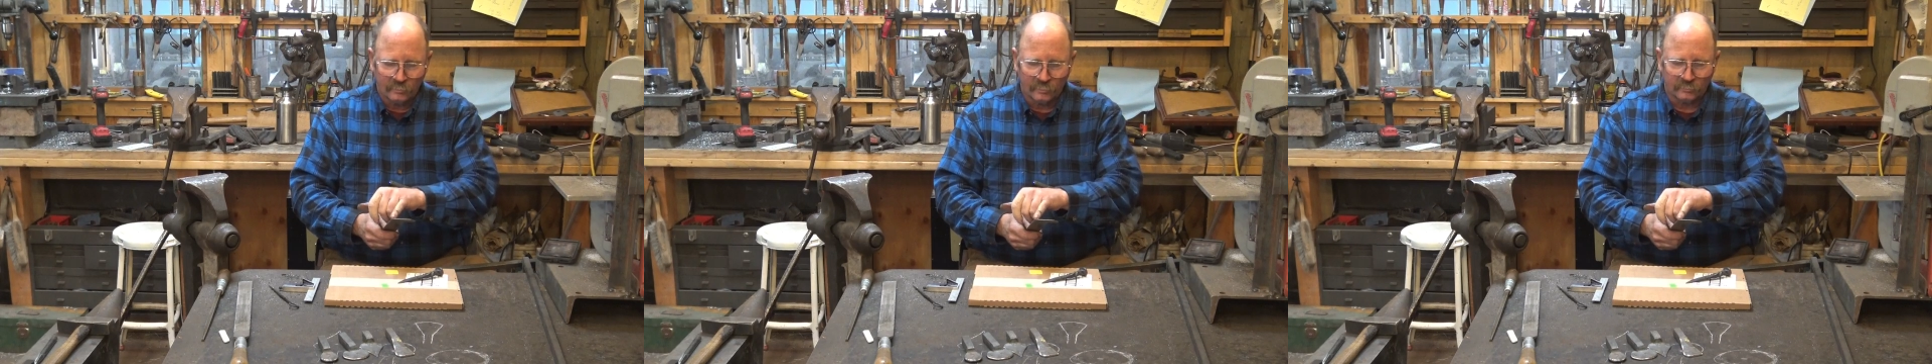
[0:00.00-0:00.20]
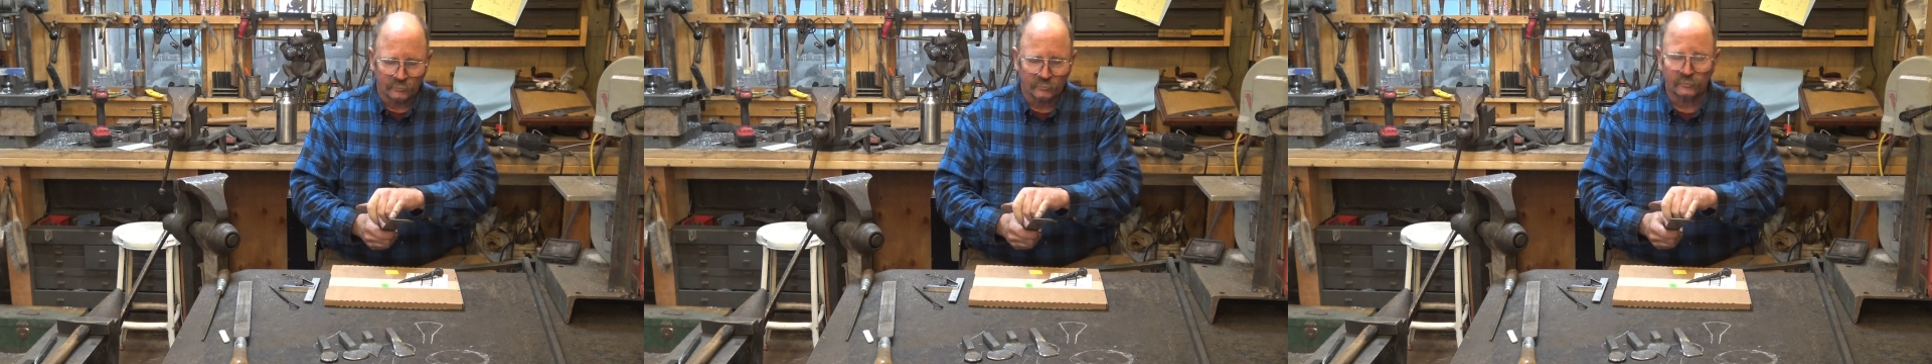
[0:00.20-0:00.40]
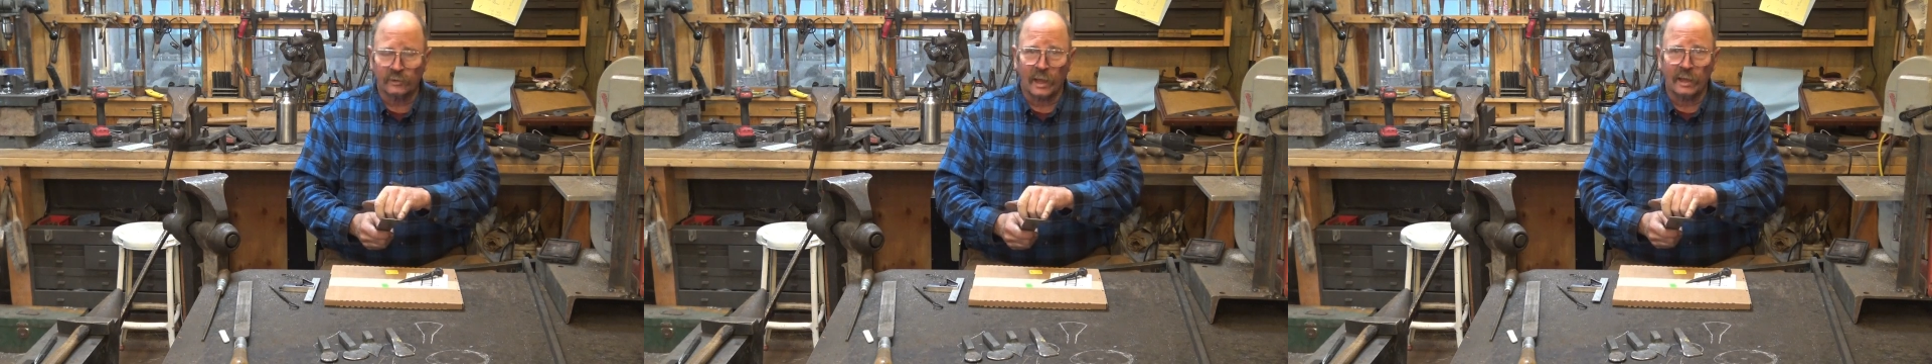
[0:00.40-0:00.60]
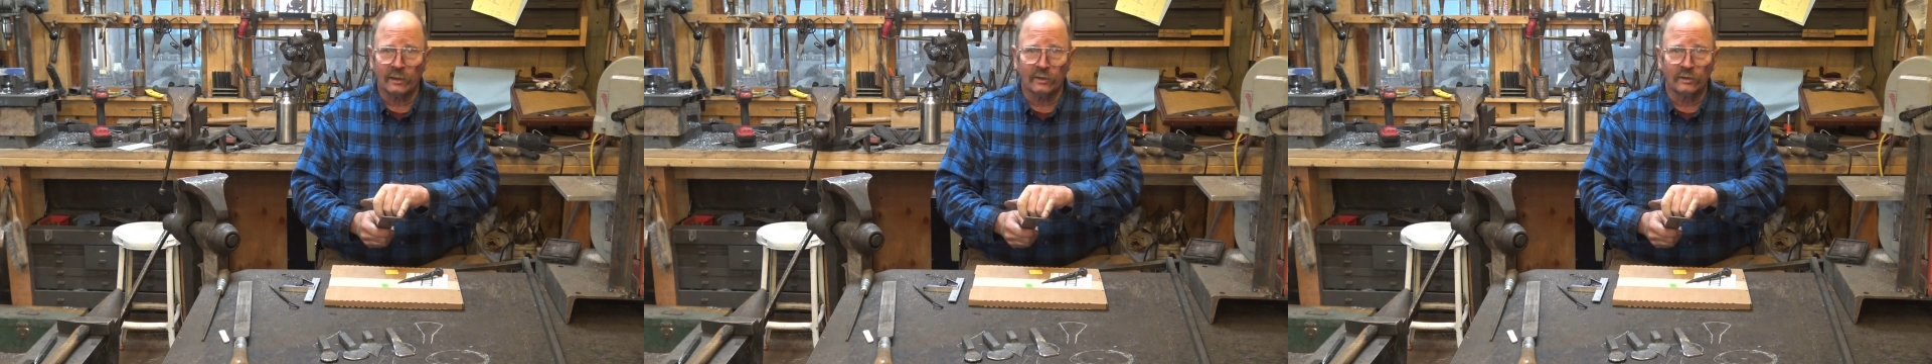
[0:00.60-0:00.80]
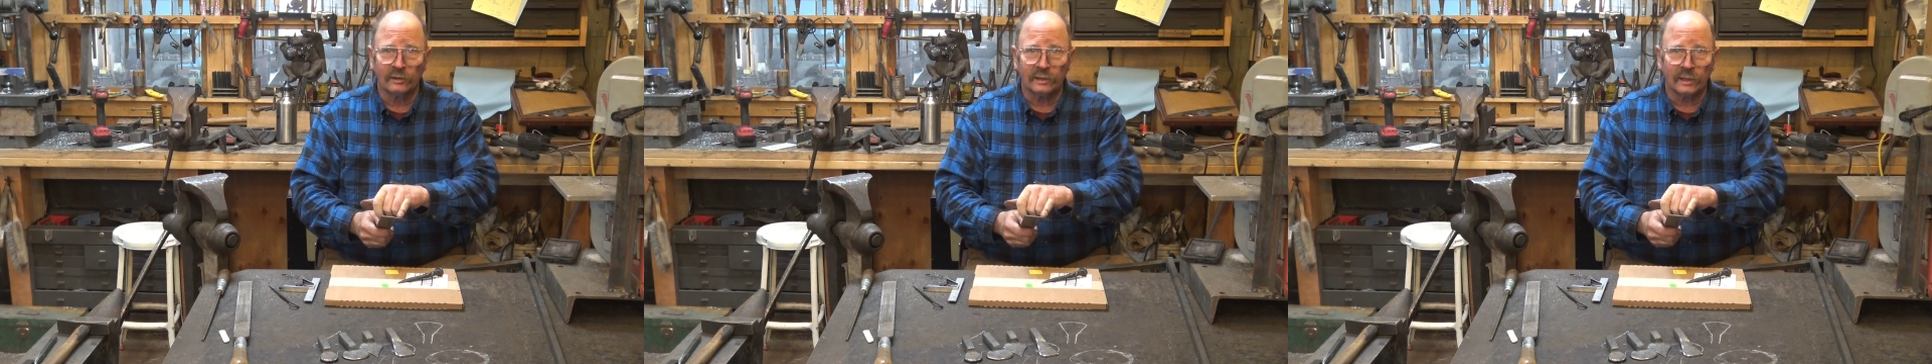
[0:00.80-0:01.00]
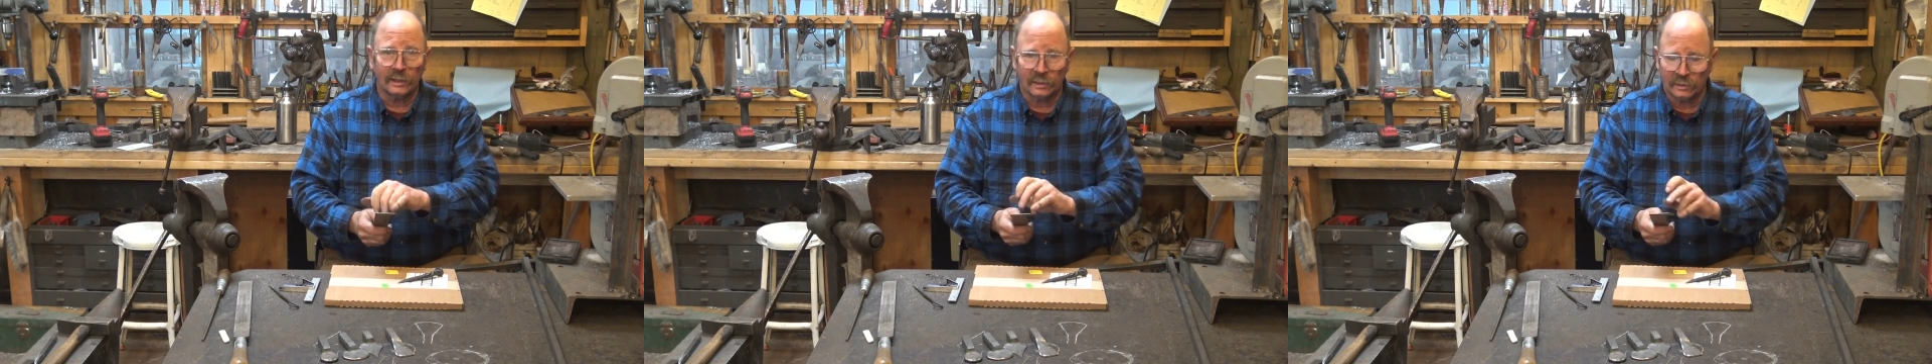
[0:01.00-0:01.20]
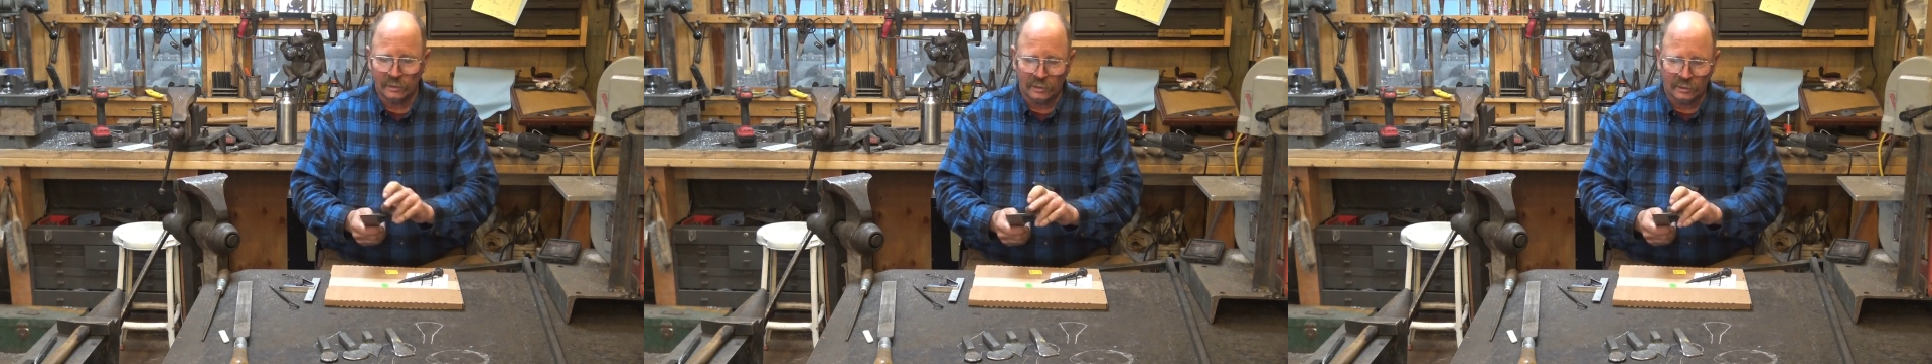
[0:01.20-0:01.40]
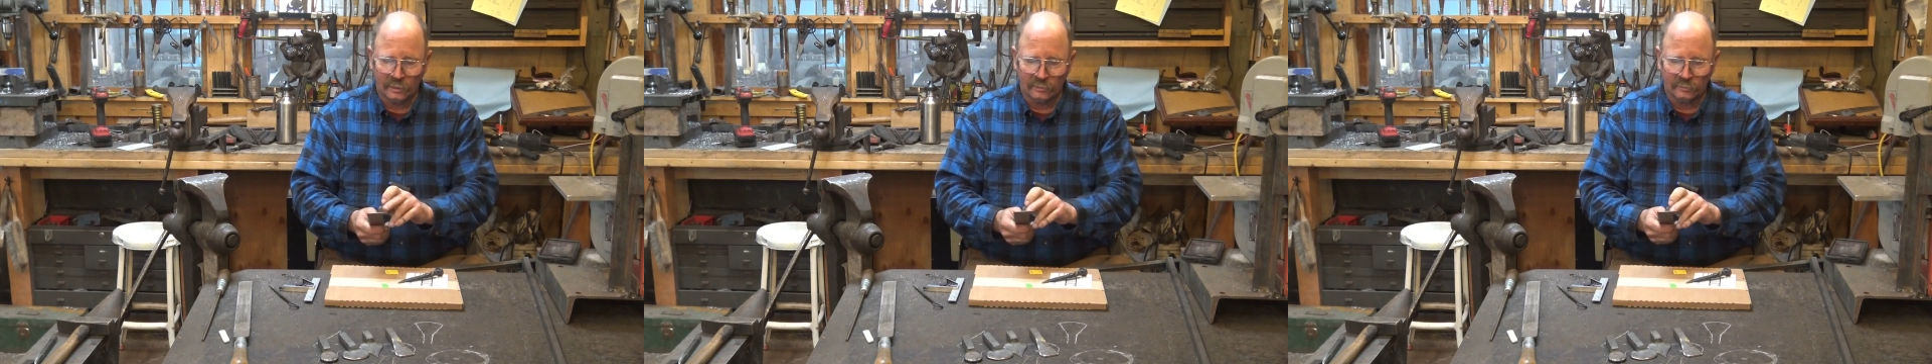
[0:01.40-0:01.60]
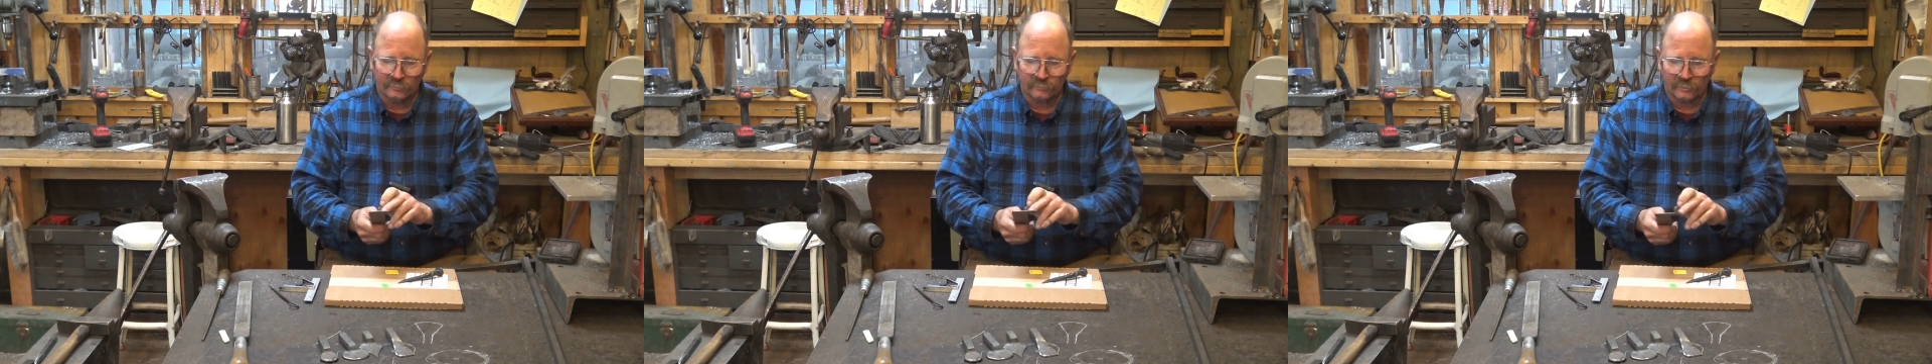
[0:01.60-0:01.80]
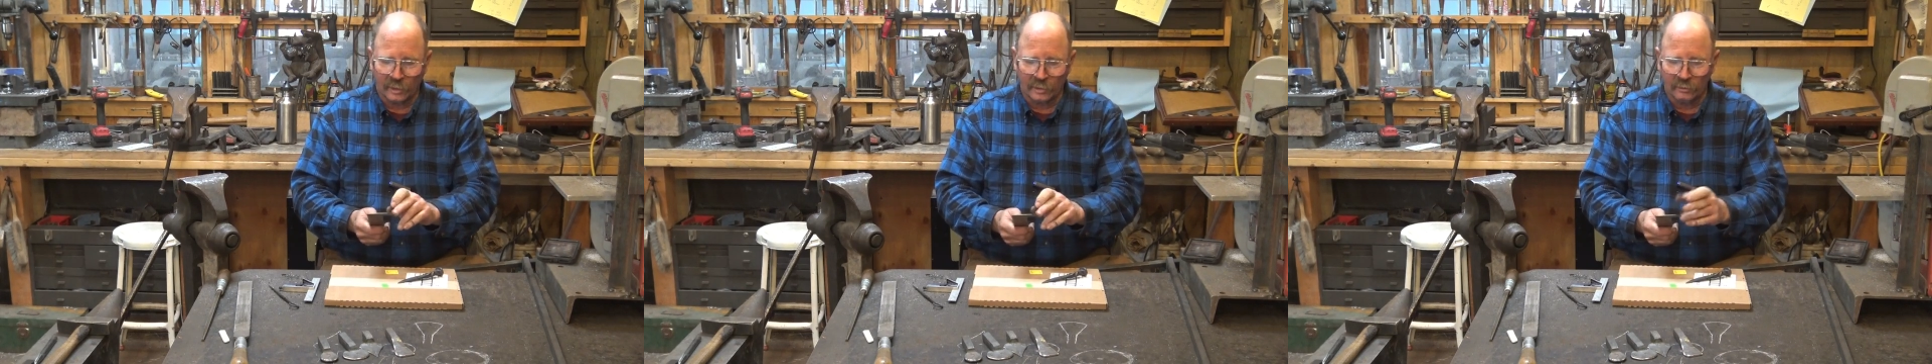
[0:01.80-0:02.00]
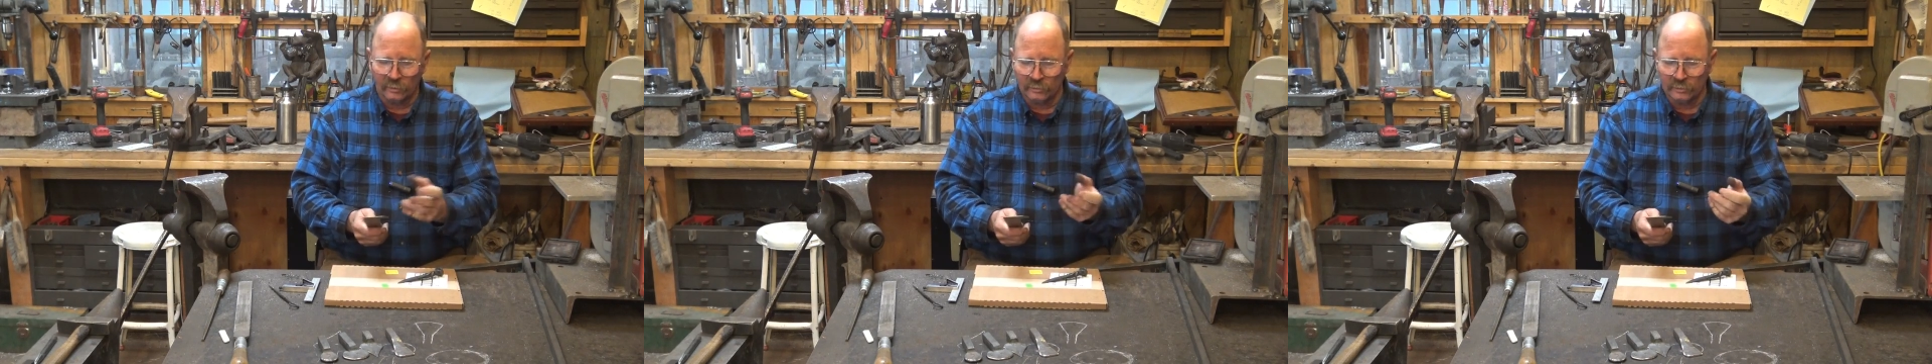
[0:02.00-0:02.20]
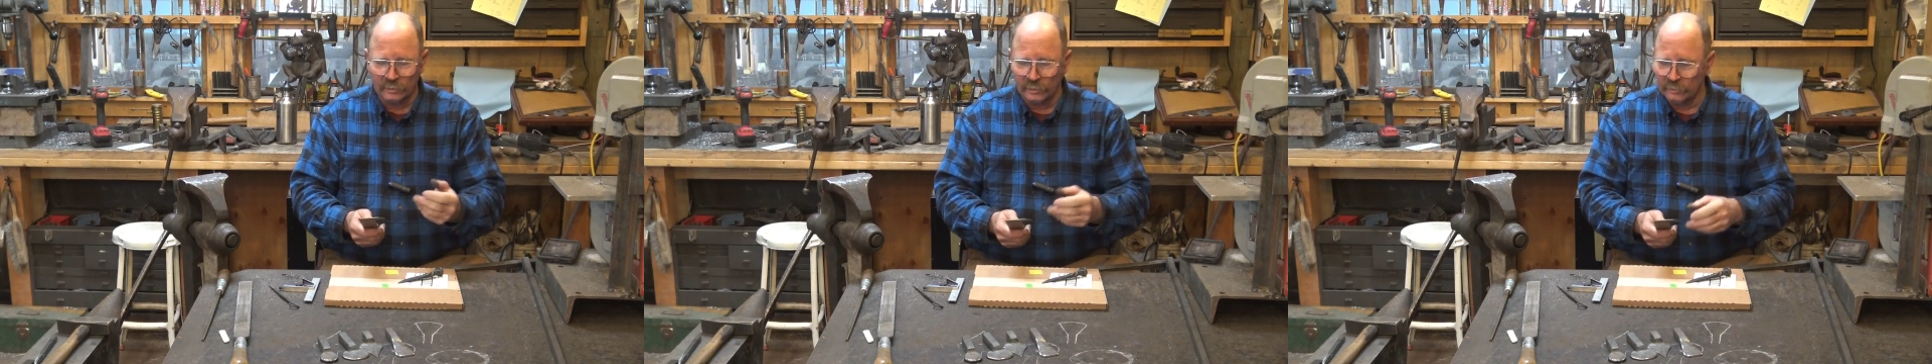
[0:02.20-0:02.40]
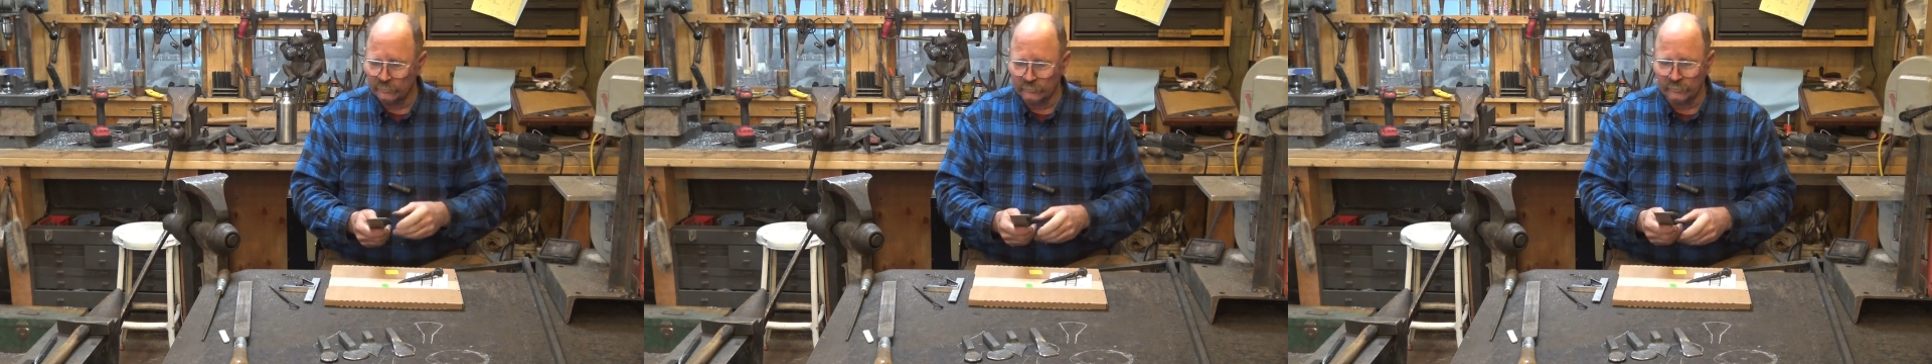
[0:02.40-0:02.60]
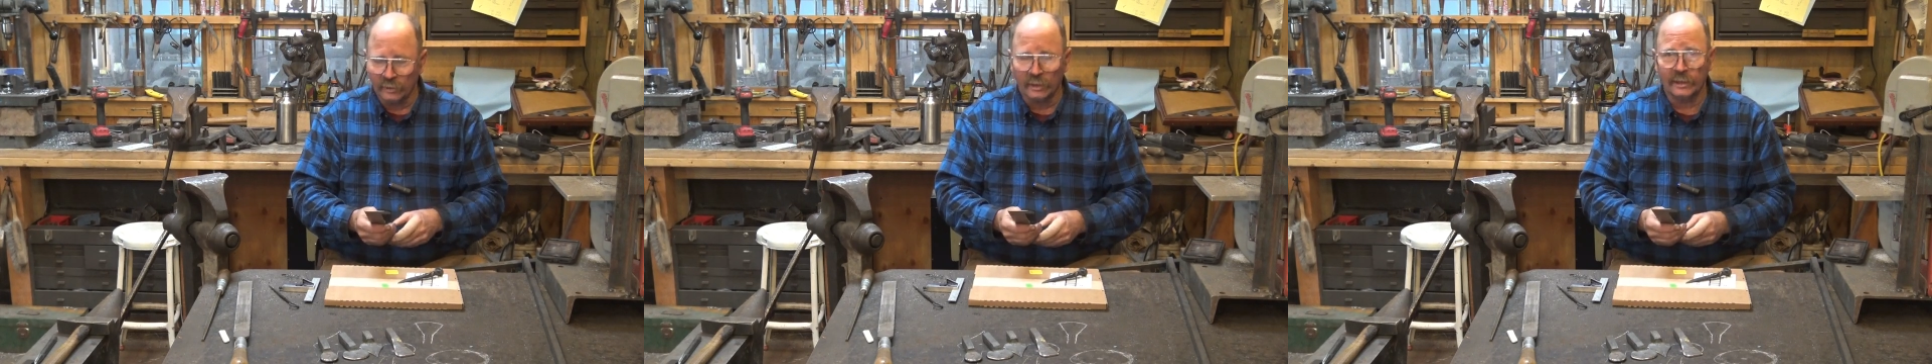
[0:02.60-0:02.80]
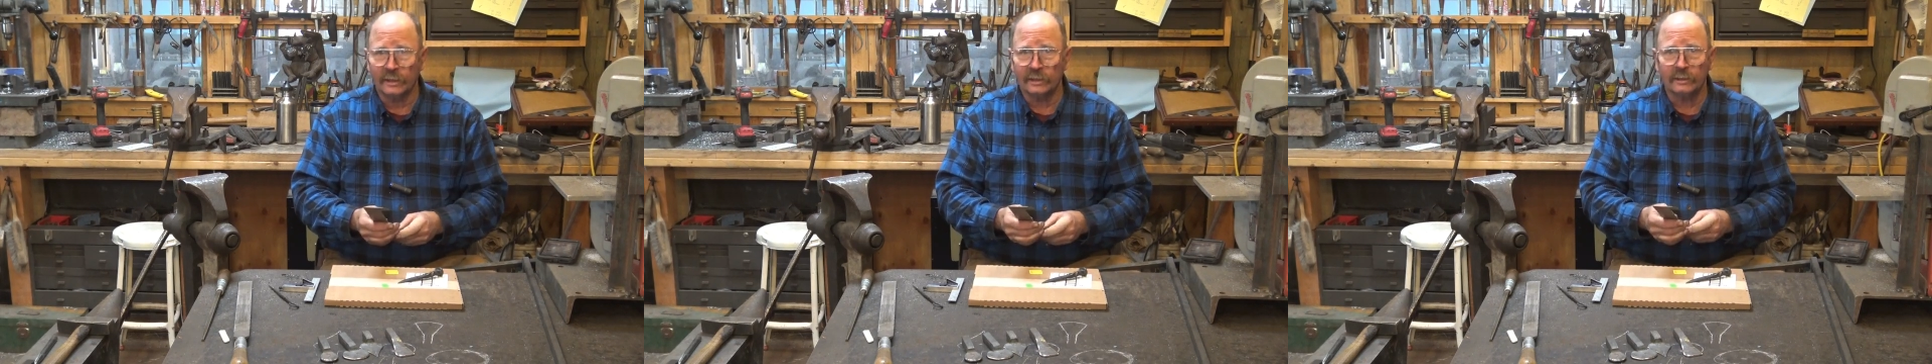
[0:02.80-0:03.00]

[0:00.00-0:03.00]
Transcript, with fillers: There's a scale on the end here and a scale on the inside.